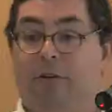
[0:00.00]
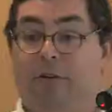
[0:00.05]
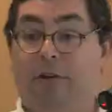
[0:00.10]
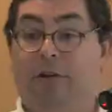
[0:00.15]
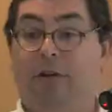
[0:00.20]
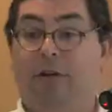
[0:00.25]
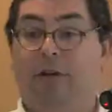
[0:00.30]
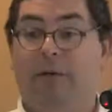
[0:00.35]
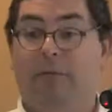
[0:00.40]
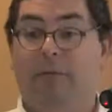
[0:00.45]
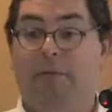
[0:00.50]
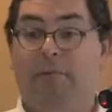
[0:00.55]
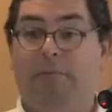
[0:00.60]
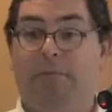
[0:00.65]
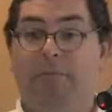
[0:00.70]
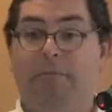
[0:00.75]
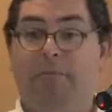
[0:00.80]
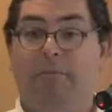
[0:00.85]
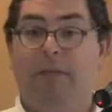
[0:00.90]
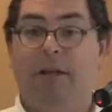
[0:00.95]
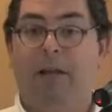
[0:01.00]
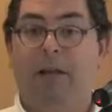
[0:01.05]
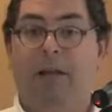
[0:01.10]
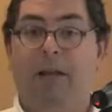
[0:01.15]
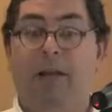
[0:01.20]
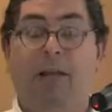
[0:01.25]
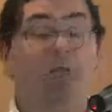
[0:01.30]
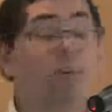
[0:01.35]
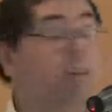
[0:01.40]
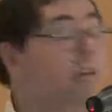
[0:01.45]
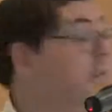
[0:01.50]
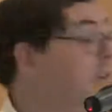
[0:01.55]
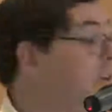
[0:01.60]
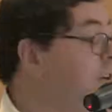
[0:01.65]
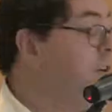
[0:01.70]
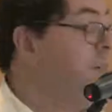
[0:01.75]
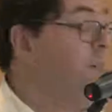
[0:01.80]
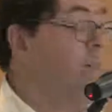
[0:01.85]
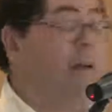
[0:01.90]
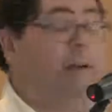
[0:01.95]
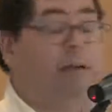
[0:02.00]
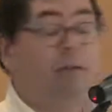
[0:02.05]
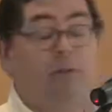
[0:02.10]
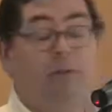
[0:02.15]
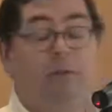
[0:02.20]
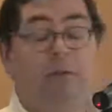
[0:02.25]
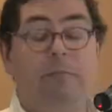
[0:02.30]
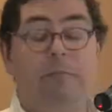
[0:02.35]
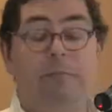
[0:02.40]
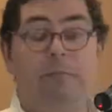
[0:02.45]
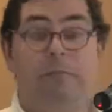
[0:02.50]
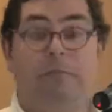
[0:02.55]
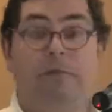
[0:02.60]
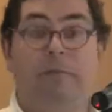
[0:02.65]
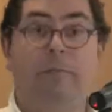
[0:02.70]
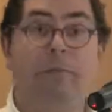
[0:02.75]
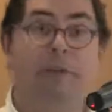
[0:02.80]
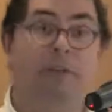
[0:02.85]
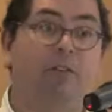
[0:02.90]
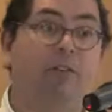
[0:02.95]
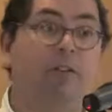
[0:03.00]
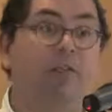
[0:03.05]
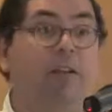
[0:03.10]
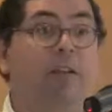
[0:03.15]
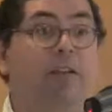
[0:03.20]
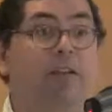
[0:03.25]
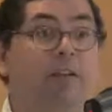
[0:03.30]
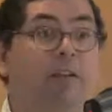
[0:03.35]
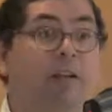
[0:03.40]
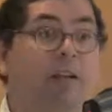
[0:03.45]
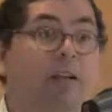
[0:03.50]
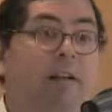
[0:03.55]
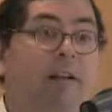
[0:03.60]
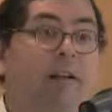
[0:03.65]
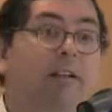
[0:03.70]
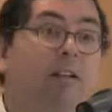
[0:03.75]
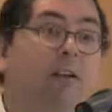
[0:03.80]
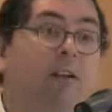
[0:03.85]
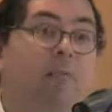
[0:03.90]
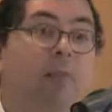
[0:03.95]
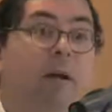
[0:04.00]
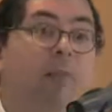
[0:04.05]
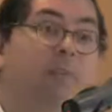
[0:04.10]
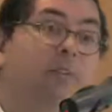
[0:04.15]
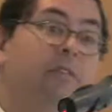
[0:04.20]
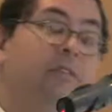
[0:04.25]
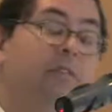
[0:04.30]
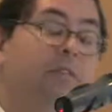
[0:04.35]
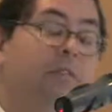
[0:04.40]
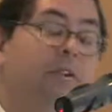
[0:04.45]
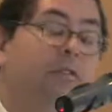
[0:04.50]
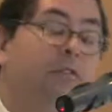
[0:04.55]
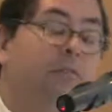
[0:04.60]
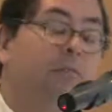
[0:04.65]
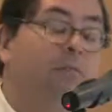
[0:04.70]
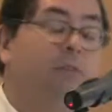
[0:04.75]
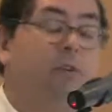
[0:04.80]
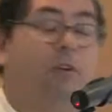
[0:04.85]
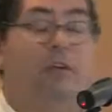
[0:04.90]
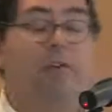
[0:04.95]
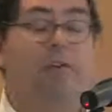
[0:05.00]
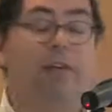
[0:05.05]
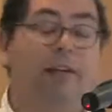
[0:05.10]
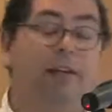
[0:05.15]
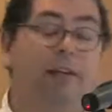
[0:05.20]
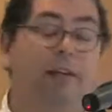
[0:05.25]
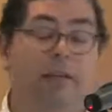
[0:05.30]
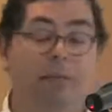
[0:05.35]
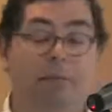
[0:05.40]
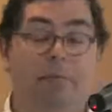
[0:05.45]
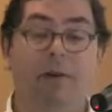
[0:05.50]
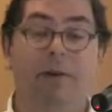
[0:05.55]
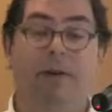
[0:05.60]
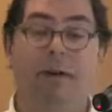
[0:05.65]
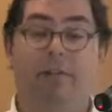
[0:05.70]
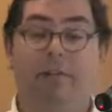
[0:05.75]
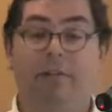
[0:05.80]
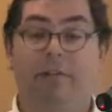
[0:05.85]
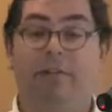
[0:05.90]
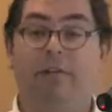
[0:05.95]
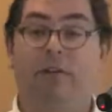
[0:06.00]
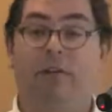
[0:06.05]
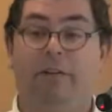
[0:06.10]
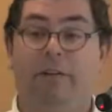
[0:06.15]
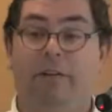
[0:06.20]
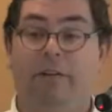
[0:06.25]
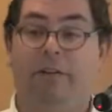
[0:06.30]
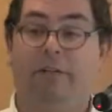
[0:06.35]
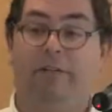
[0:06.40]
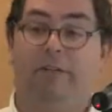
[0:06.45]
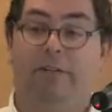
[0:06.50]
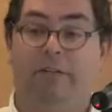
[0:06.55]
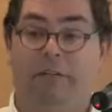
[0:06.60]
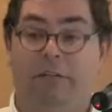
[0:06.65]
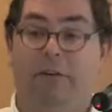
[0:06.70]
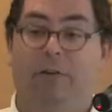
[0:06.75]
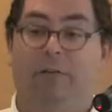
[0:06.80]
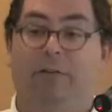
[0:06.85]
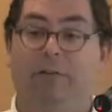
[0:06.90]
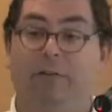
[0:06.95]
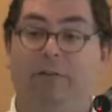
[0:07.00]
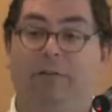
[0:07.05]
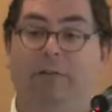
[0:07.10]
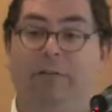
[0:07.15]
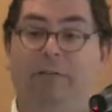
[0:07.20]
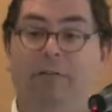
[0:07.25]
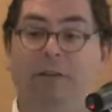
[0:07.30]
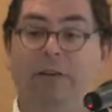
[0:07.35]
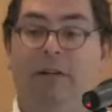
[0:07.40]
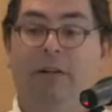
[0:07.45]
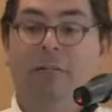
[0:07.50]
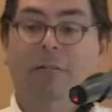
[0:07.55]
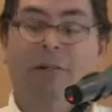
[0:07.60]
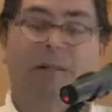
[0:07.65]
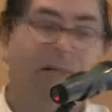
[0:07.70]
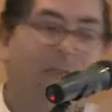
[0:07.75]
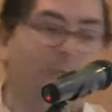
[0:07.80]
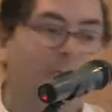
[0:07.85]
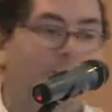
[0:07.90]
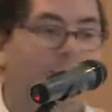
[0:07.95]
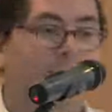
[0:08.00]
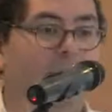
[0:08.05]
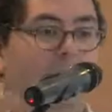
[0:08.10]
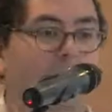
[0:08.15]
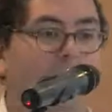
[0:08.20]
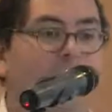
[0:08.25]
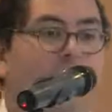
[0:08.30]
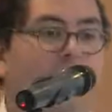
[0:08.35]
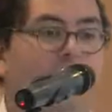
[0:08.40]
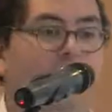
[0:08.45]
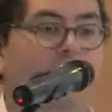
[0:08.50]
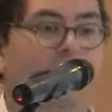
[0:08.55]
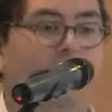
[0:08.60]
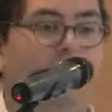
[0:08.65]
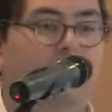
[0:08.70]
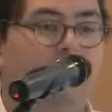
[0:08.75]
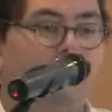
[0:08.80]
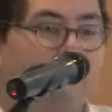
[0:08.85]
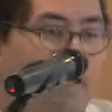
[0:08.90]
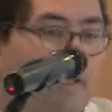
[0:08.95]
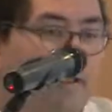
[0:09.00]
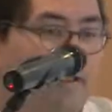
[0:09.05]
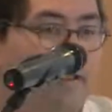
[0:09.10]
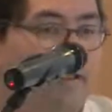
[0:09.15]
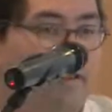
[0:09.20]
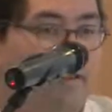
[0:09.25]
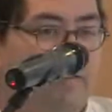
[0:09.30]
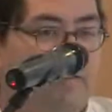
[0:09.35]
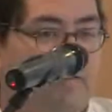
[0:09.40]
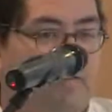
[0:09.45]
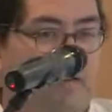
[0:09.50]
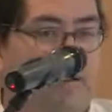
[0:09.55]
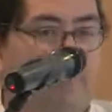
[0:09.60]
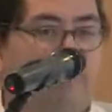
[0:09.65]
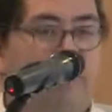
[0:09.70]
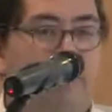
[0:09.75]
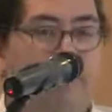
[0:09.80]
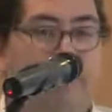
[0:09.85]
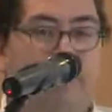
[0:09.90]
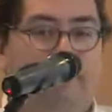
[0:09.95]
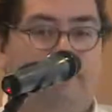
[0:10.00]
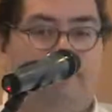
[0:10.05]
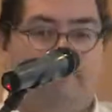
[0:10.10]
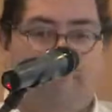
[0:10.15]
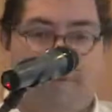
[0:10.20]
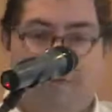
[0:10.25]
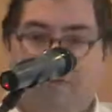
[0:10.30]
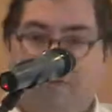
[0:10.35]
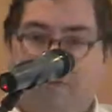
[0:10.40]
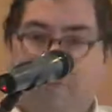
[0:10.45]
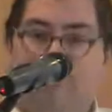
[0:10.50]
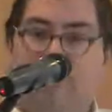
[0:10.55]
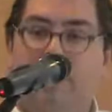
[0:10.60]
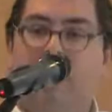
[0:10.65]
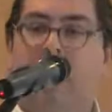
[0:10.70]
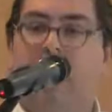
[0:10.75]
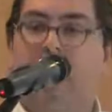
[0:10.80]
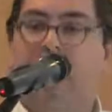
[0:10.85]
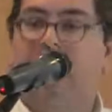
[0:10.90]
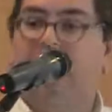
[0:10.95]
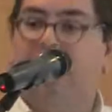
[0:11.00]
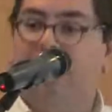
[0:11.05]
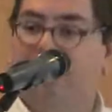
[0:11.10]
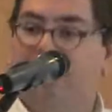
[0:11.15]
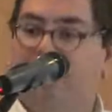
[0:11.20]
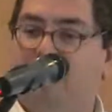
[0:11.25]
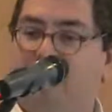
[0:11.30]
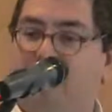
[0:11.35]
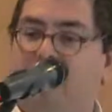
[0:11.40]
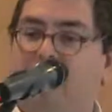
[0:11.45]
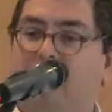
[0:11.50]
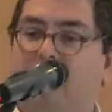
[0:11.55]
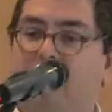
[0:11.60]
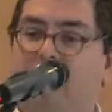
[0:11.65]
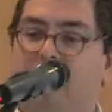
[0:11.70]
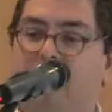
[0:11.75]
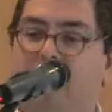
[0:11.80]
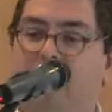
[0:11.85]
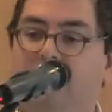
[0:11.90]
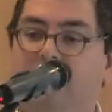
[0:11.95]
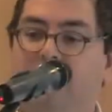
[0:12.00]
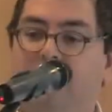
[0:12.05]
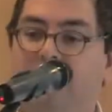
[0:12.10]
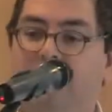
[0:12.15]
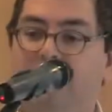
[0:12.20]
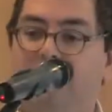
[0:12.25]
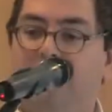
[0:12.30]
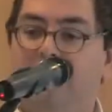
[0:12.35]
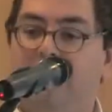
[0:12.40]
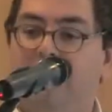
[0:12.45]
going on. Actually even complained to the Minister of Health that the other members of the group were not treating him as he thought that he deserved. But that was other things. But then it creates some difficulty, tensions between the groups, right?